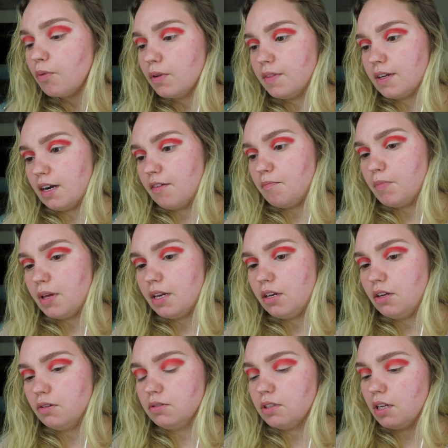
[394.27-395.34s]
one that I've been
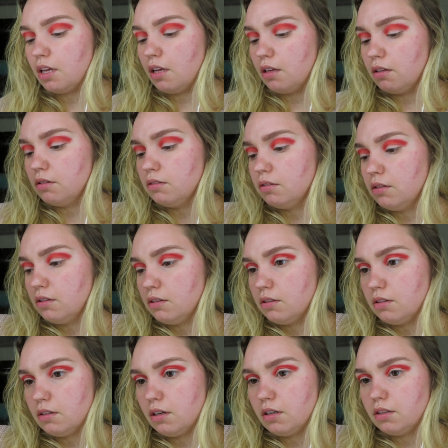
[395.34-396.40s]
using,
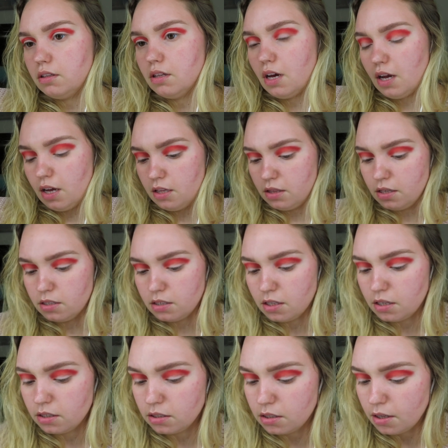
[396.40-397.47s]
God, I hate these
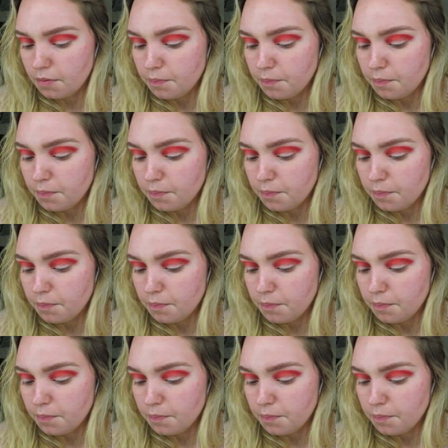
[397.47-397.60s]
things,